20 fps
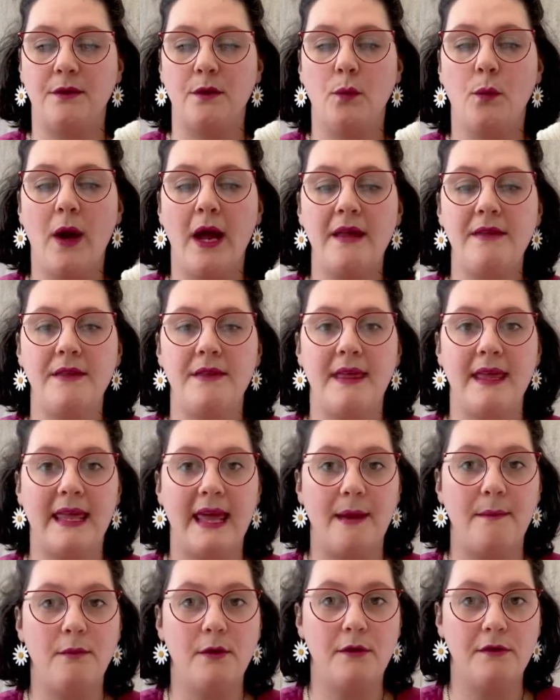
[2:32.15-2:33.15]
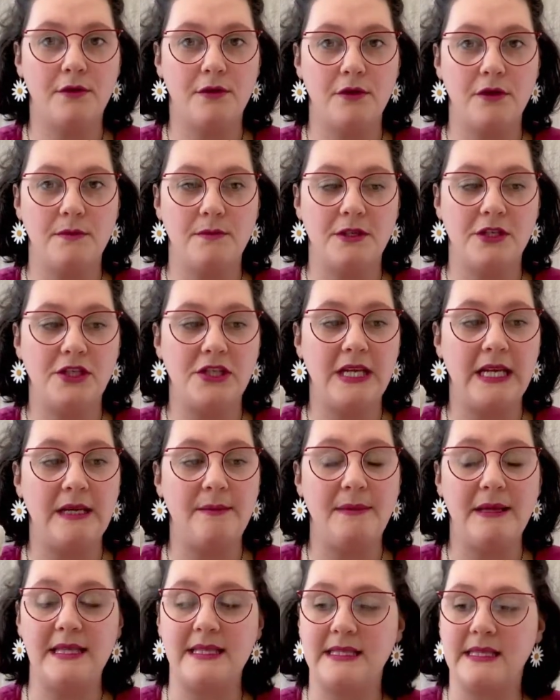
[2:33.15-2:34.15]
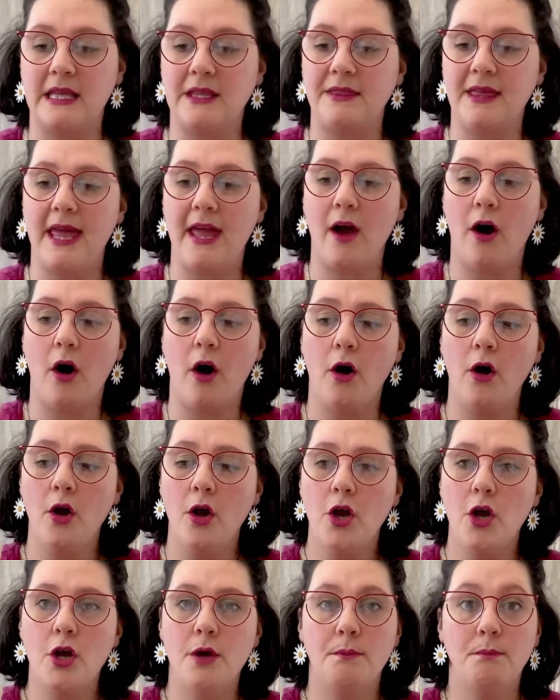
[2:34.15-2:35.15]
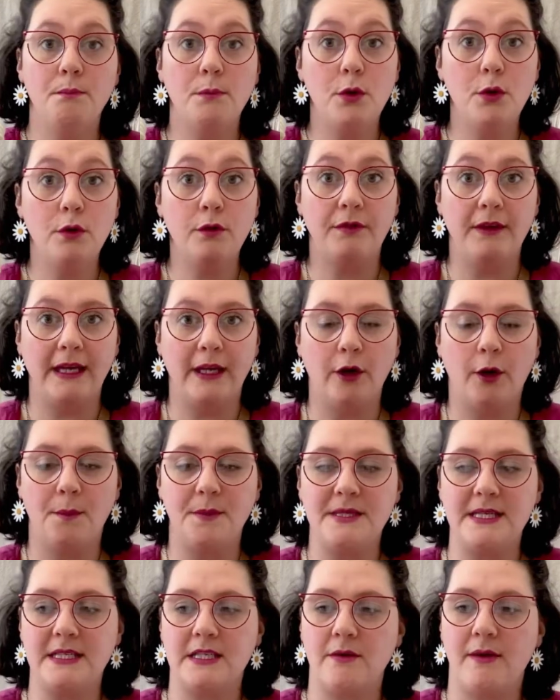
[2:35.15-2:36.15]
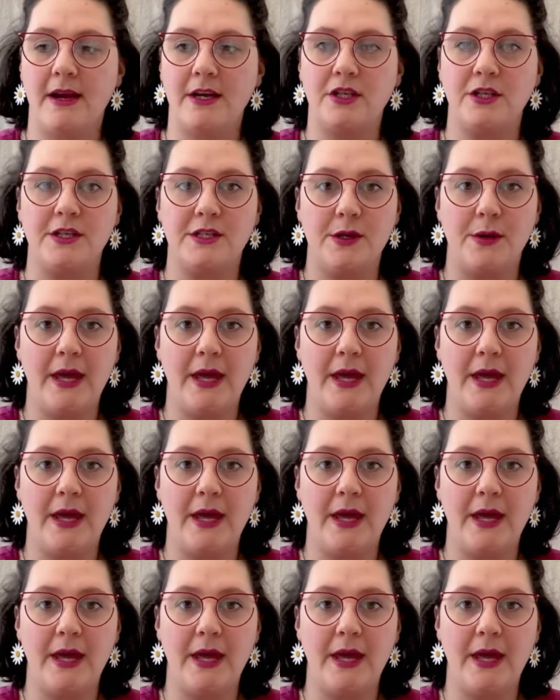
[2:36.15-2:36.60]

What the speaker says: the way that they get moved through the machine means that they are moving in opposite directions.